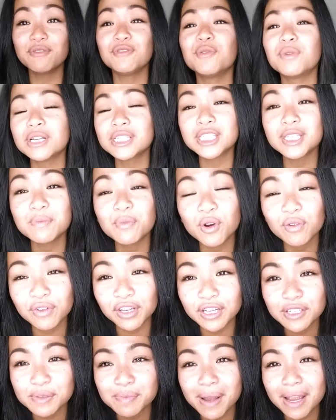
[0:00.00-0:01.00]
If you want to see more
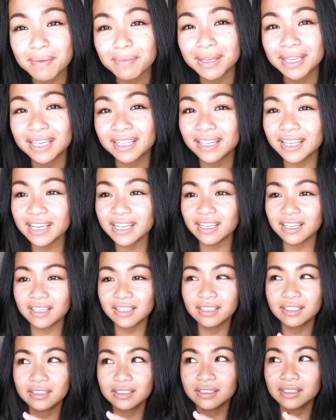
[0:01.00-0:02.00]
videos by me,
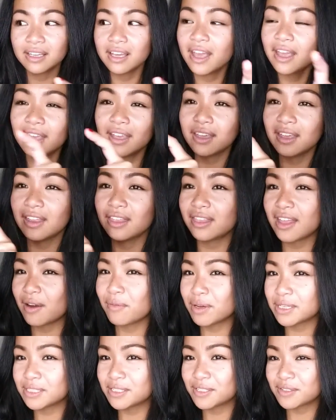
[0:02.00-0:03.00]
click
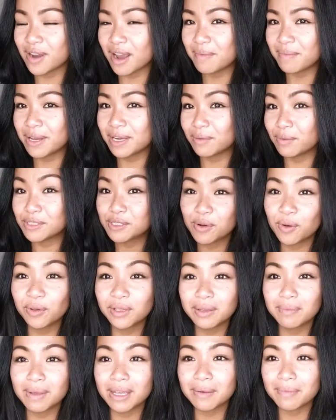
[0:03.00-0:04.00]
that red subscribe button. It would
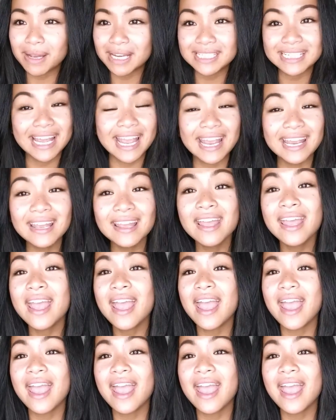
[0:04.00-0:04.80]
totally make my day.